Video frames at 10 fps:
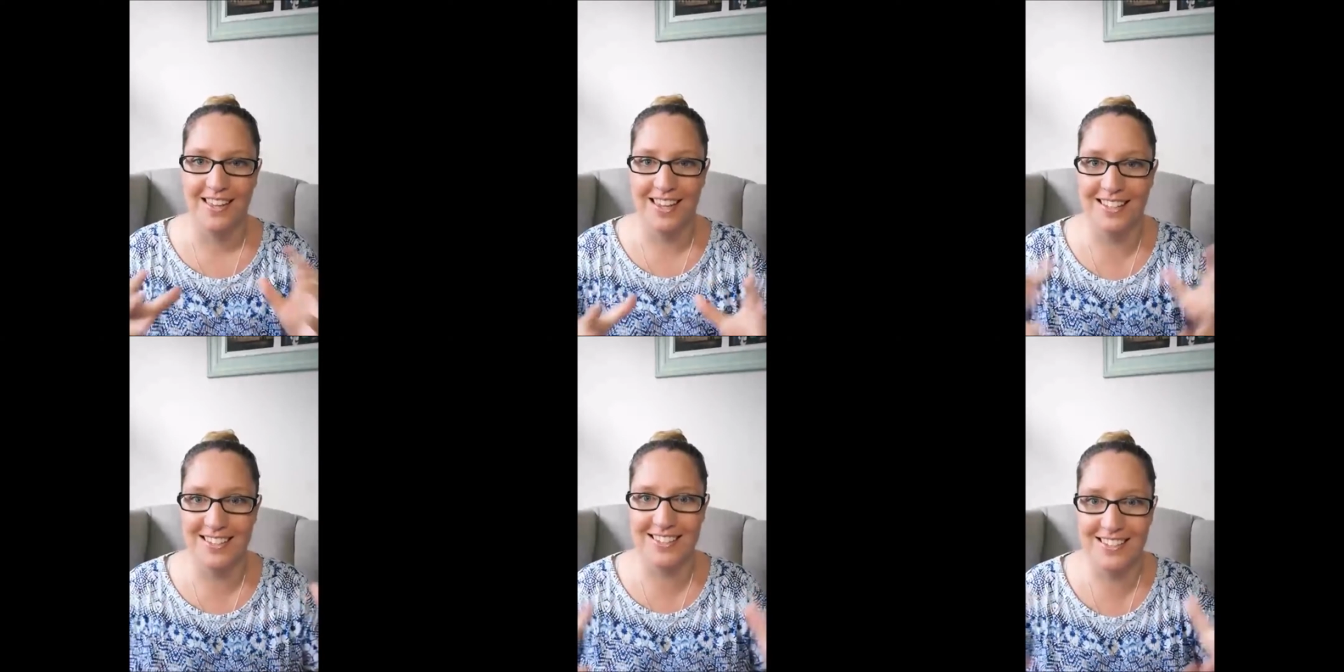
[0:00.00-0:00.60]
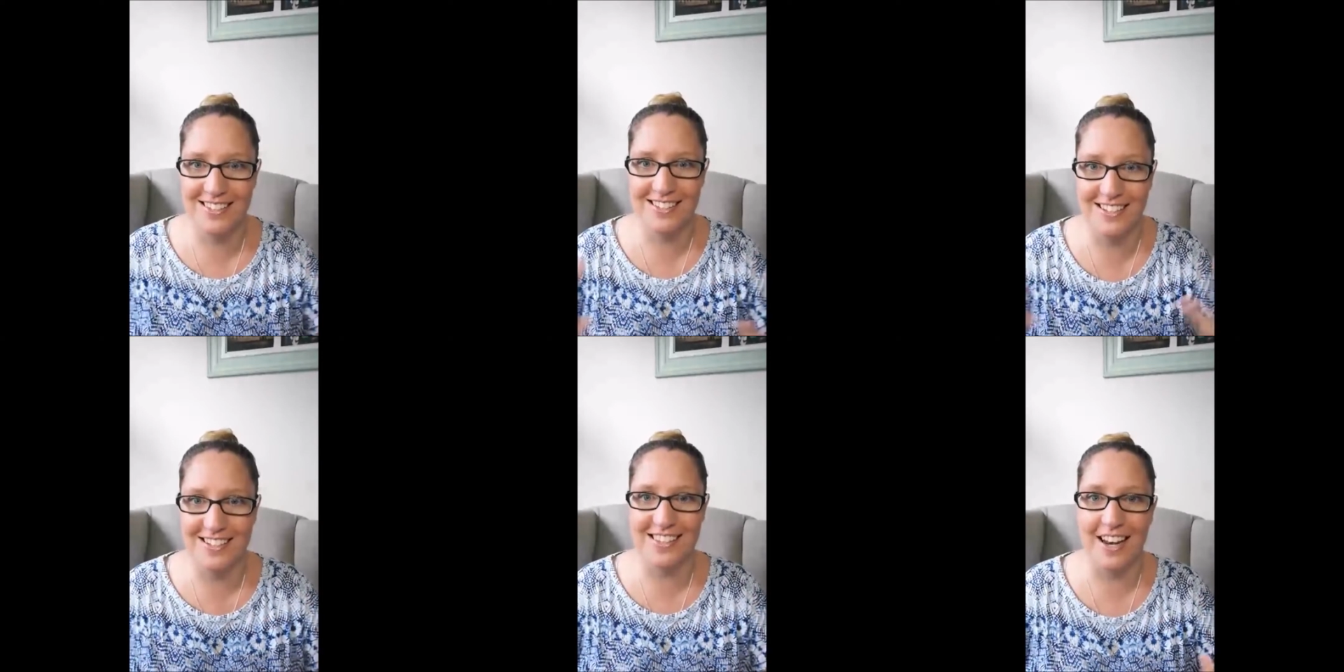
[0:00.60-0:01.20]
It's
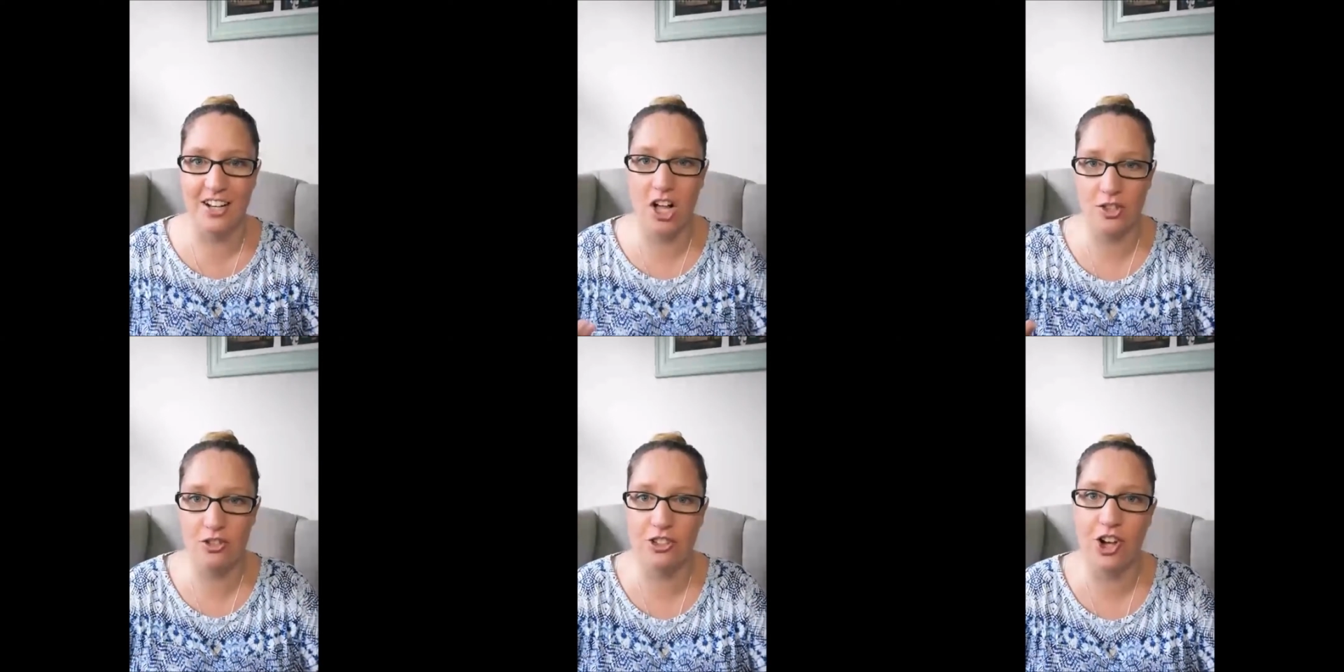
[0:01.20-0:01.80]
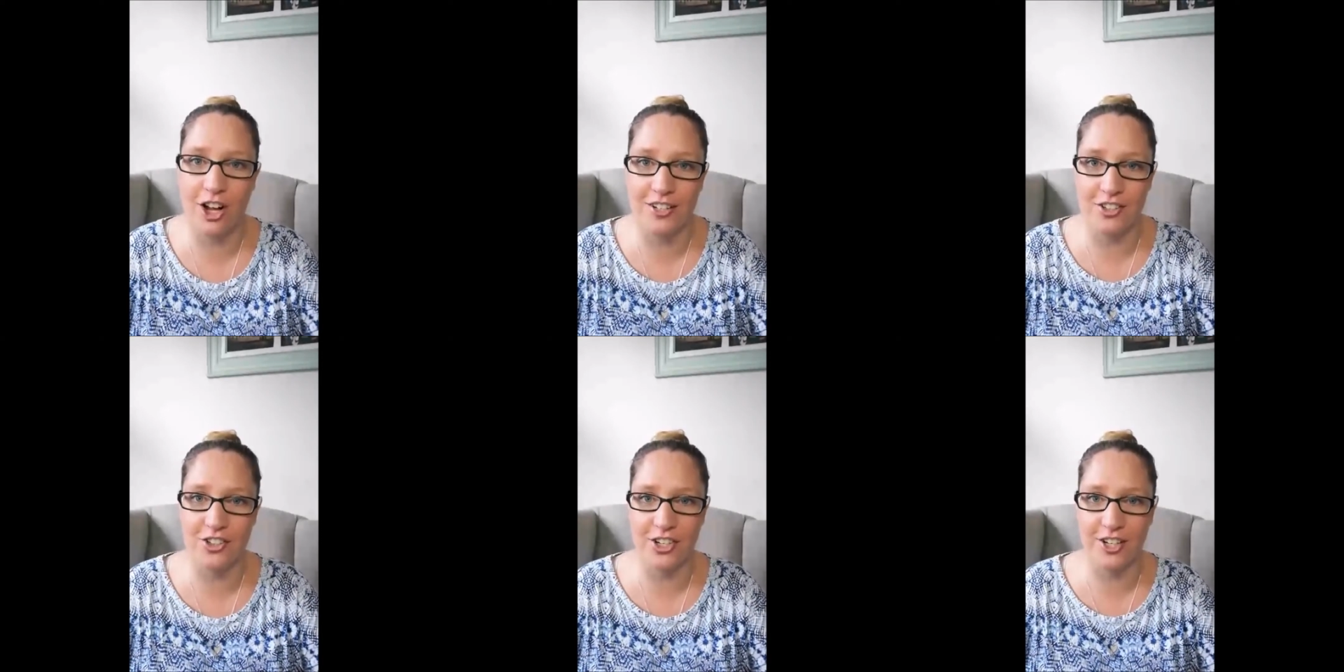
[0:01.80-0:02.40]
that cultural
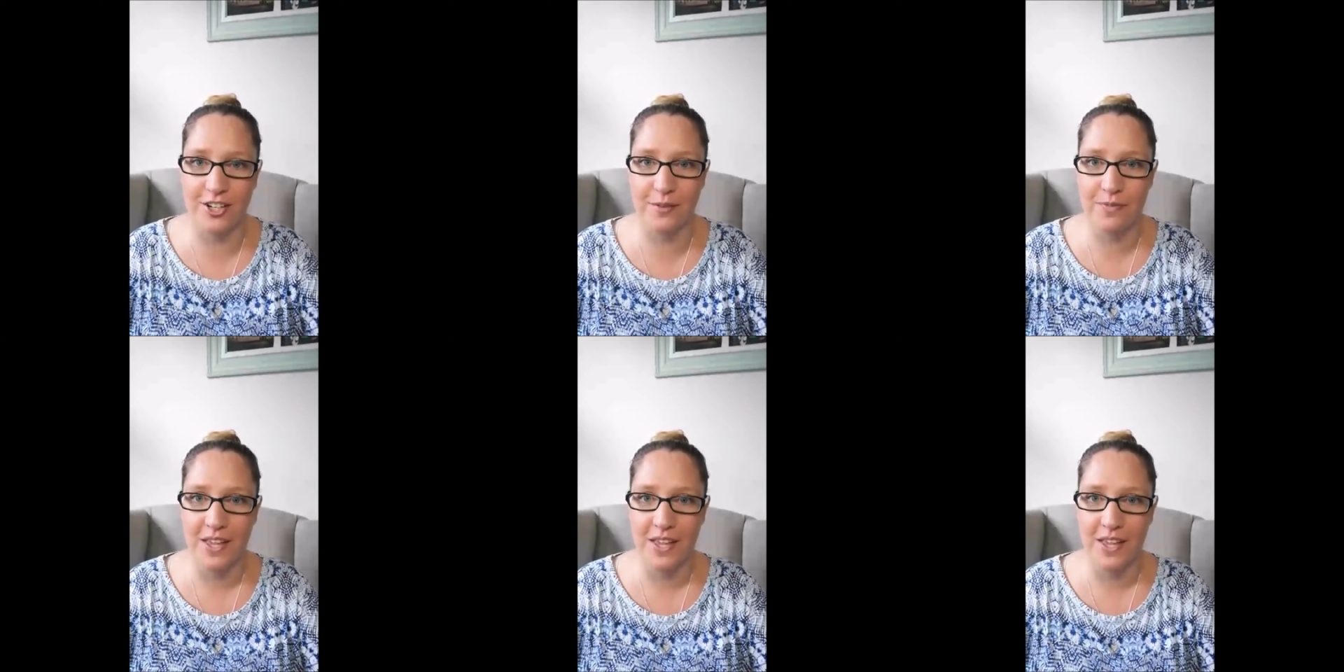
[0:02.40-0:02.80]
conditioning.